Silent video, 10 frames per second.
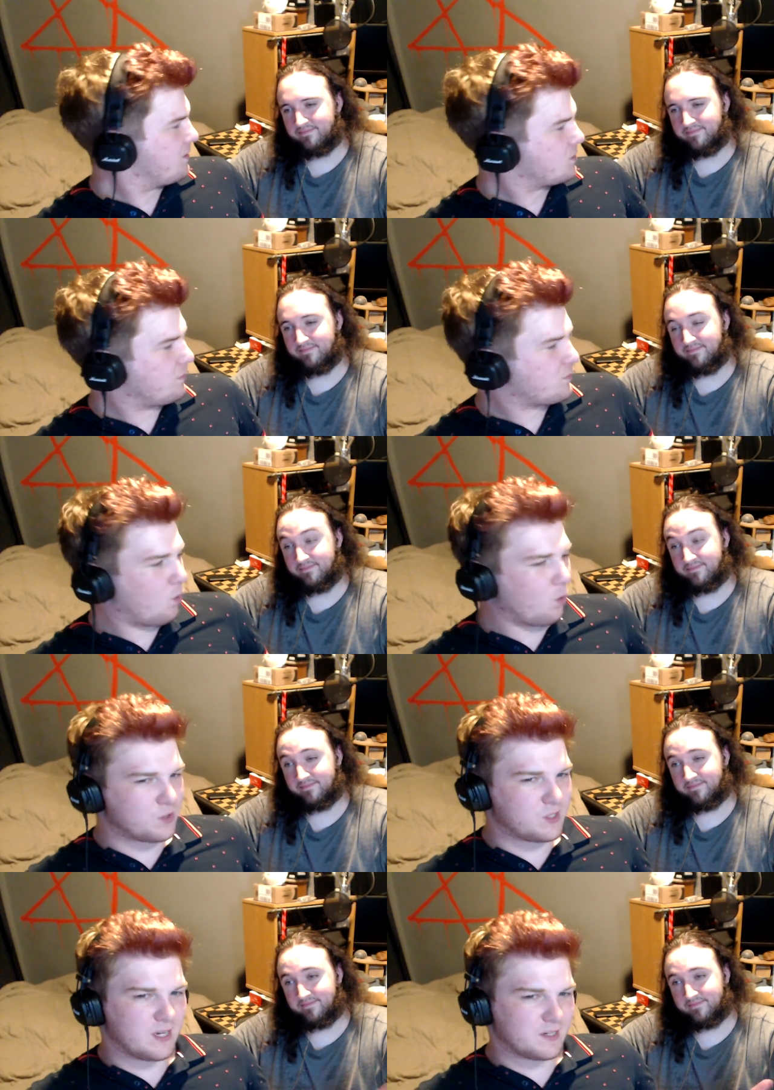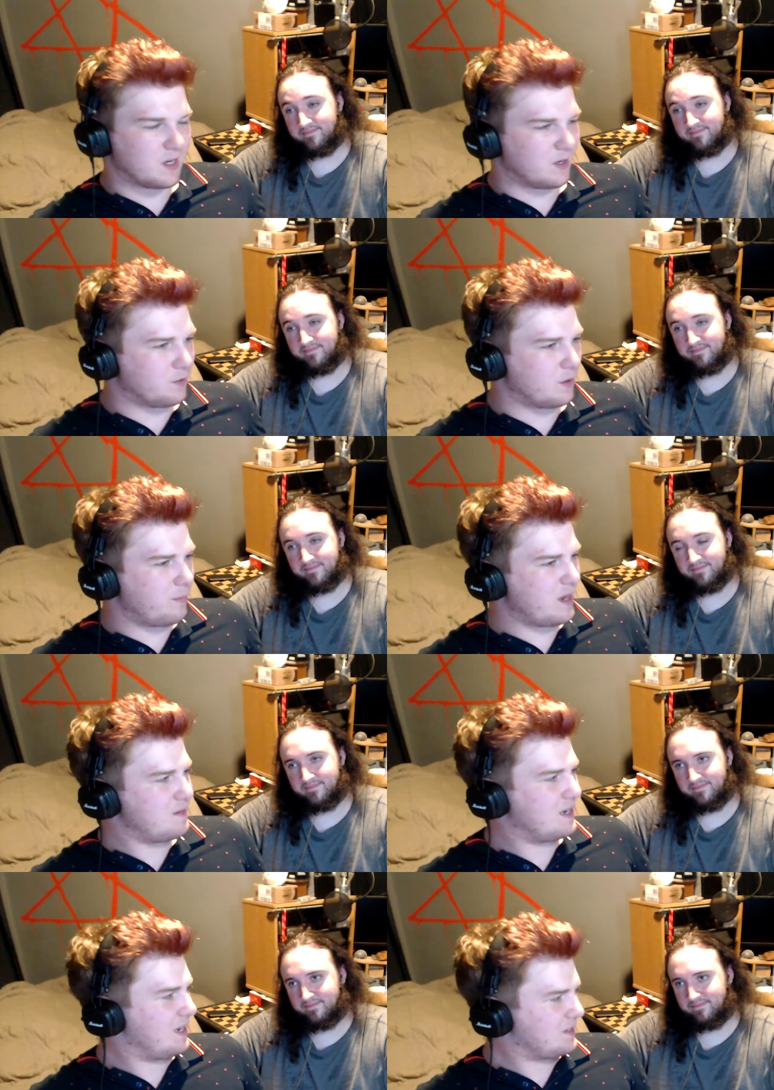Speaker 1: So of course he has to learn the
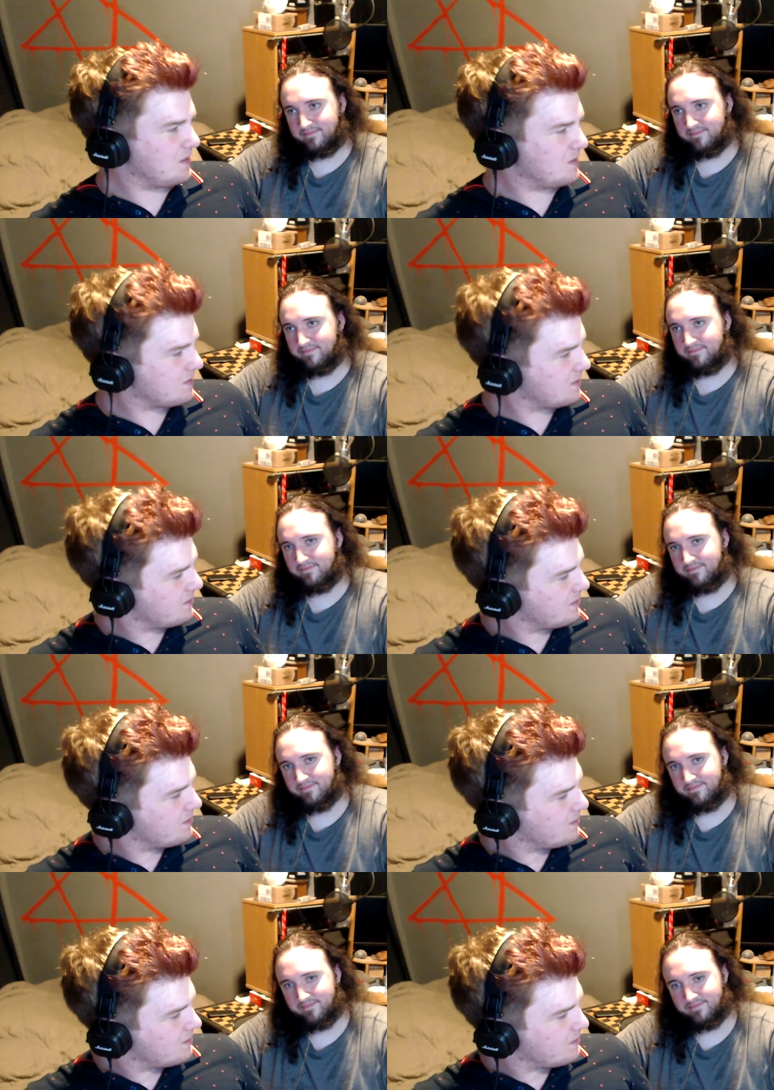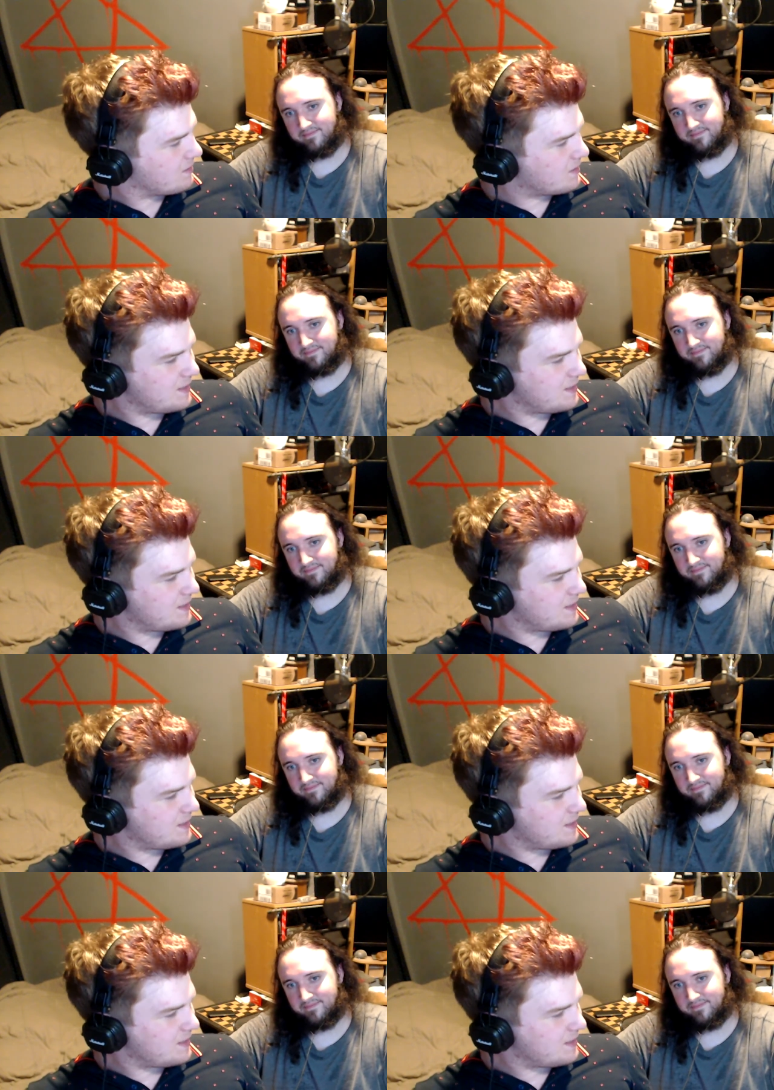baby lessons because